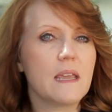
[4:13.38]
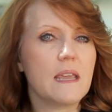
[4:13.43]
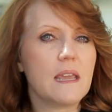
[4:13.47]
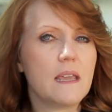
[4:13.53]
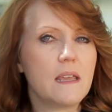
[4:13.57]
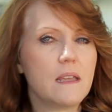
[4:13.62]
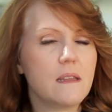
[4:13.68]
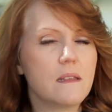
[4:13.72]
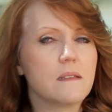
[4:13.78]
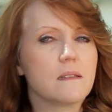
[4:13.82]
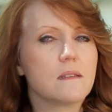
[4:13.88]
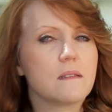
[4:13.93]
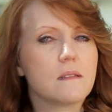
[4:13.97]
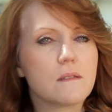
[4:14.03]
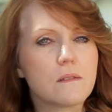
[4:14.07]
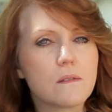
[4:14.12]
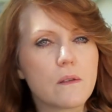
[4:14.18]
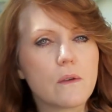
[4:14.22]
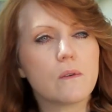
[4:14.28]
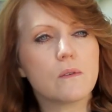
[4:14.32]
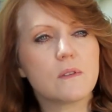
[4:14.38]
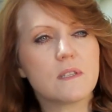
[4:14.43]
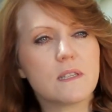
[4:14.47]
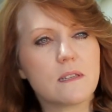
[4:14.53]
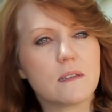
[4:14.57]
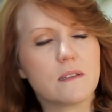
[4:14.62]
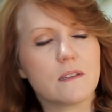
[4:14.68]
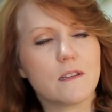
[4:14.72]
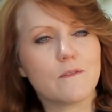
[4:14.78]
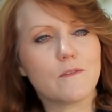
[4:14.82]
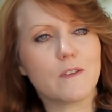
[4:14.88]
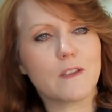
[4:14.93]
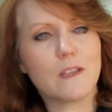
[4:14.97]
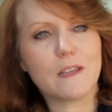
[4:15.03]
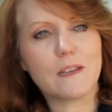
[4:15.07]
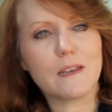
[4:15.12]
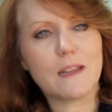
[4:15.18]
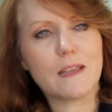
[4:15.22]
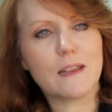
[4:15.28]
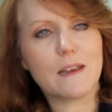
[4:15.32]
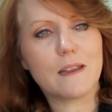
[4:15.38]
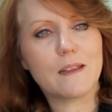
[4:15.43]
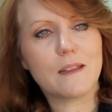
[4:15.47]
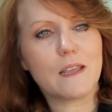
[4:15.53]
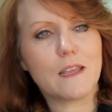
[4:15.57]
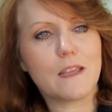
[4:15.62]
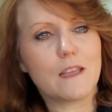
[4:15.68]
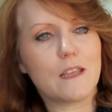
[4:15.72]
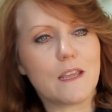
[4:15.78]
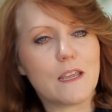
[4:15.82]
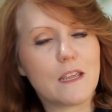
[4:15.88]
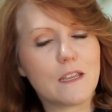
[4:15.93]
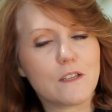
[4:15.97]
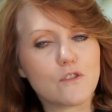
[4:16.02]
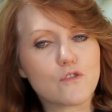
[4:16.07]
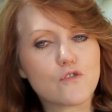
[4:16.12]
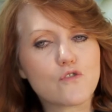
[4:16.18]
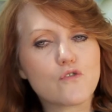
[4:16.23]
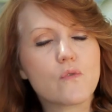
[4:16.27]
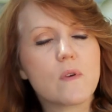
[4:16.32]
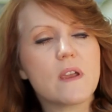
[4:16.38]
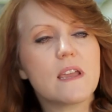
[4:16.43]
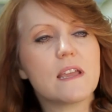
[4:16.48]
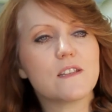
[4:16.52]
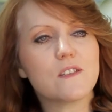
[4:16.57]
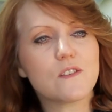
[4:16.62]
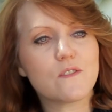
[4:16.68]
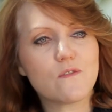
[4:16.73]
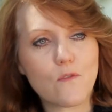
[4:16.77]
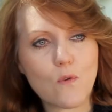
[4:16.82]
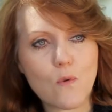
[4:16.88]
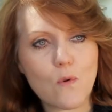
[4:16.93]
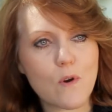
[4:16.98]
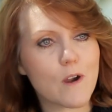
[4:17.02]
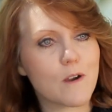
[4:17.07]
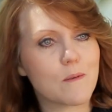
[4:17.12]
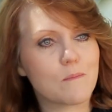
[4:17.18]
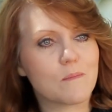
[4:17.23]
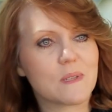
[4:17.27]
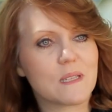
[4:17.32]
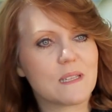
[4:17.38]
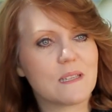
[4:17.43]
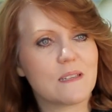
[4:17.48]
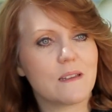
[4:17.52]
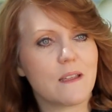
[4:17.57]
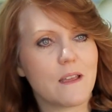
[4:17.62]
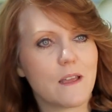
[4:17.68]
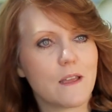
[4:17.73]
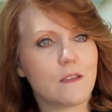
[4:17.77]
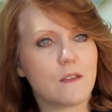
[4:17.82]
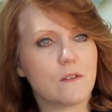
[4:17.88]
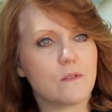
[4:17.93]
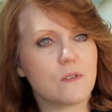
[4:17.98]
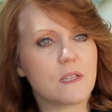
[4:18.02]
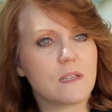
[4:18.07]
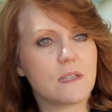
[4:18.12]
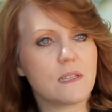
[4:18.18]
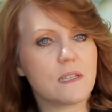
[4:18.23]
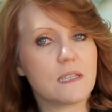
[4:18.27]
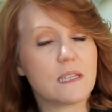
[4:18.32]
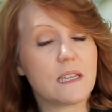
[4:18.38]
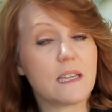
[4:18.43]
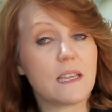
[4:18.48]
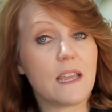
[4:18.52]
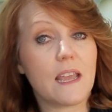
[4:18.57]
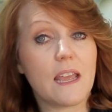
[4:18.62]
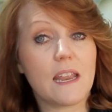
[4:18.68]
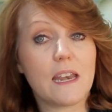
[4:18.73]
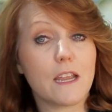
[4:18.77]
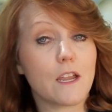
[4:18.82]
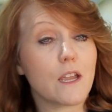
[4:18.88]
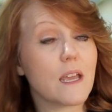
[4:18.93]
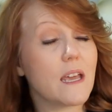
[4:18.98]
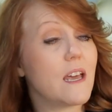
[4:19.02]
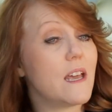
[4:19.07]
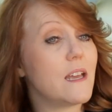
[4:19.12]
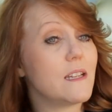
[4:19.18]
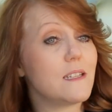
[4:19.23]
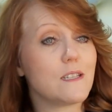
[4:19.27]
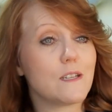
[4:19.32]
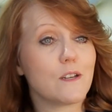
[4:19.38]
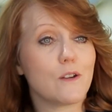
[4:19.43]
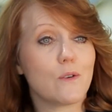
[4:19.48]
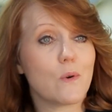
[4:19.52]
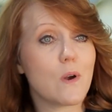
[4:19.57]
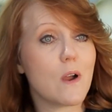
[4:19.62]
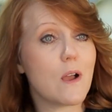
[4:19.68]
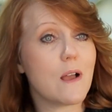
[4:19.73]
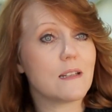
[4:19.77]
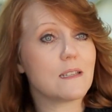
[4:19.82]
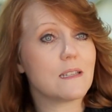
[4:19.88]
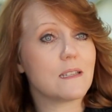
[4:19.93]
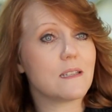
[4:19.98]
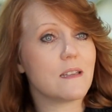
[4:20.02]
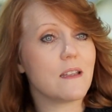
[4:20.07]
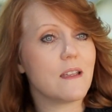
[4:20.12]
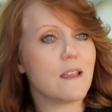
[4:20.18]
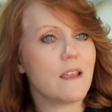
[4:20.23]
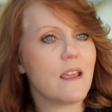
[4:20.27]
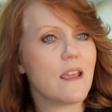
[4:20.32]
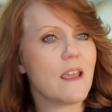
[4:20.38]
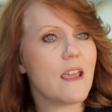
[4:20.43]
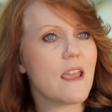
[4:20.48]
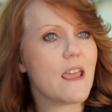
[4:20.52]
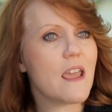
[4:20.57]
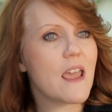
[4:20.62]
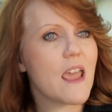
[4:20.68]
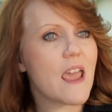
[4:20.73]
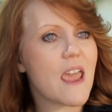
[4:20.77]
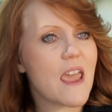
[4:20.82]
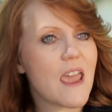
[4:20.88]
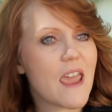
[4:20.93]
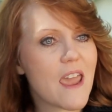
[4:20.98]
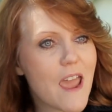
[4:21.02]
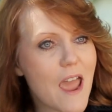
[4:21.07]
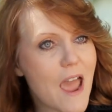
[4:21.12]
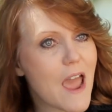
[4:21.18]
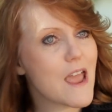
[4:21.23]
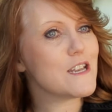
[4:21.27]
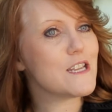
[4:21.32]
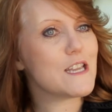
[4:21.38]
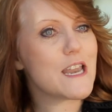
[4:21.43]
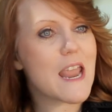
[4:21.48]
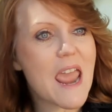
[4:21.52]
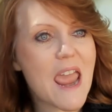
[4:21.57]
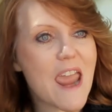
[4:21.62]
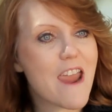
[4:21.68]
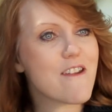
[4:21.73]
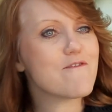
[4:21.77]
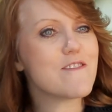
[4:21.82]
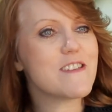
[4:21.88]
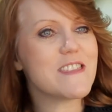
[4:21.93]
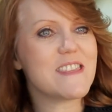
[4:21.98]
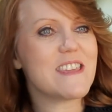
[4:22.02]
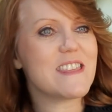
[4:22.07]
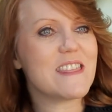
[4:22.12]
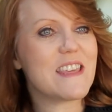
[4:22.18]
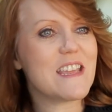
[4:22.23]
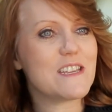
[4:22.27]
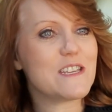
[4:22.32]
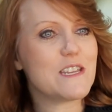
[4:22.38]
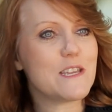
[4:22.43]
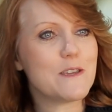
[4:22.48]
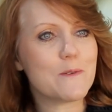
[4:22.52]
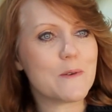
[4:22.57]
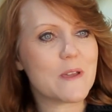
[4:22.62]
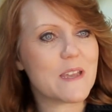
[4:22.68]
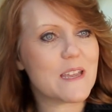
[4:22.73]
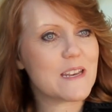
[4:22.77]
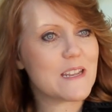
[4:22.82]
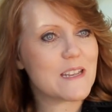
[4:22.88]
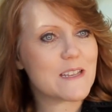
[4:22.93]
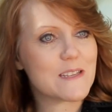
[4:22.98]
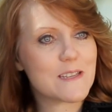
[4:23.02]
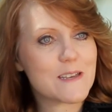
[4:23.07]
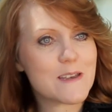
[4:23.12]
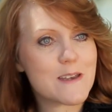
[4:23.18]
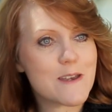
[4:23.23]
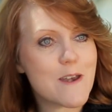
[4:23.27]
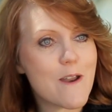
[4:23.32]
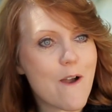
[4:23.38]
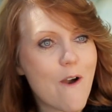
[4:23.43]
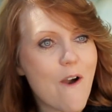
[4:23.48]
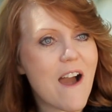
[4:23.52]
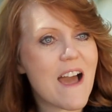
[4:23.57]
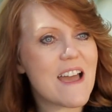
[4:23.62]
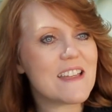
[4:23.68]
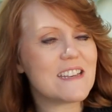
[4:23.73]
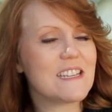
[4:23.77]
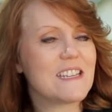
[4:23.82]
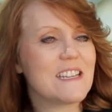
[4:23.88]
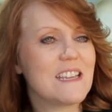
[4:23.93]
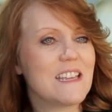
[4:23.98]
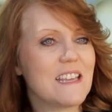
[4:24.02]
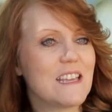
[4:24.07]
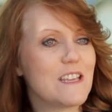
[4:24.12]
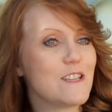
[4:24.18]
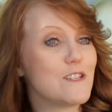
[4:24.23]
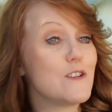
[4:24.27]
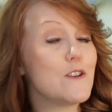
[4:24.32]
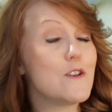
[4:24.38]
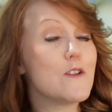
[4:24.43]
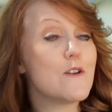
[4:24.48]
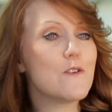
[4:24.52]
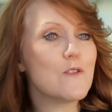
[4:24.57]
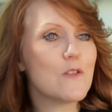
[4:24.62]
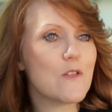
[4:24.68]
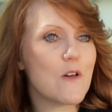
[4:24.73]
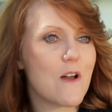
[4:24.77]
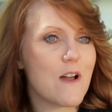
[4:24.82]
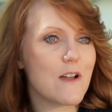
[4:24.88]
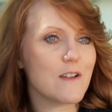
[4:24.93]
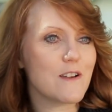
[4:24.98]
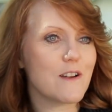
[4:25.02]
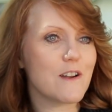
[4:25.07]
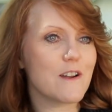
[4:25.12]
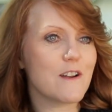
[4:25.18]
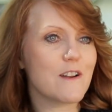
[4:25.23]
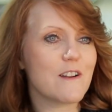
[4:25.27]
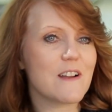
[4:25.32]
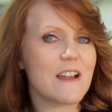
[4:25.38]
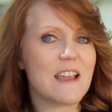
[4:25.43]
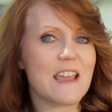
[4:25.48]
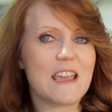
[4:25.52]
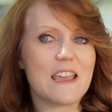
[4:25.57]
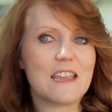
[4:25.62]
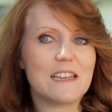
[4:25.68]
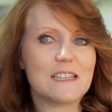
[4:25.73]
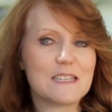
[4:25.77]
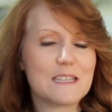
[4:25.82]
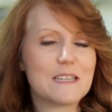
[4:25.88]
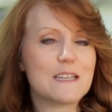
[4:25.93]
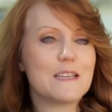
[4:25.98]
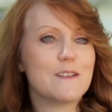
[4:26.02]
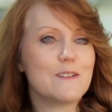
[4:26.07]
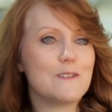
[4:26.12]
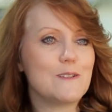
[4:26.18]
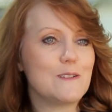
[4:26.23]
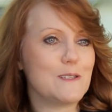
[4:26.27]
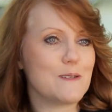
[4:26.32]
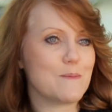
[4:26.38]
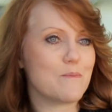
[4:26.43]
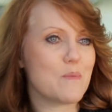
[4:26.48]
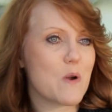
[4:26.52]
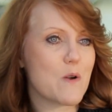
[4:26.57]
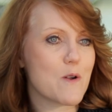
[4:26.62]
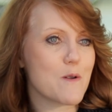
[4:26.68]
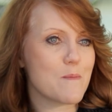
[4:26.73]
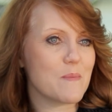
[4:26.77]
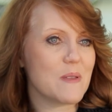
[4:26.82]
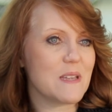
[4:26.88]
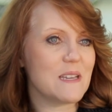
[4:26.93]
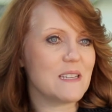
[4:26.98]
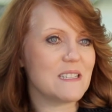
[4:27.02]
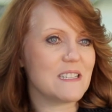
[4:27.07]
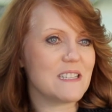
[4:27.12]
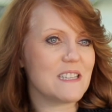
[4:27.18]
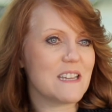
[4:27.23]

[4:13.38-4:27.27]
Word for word: it is so significant. It, it, it transforms a utility and it cuts across yeah. everything they do. It is not is no longer a single department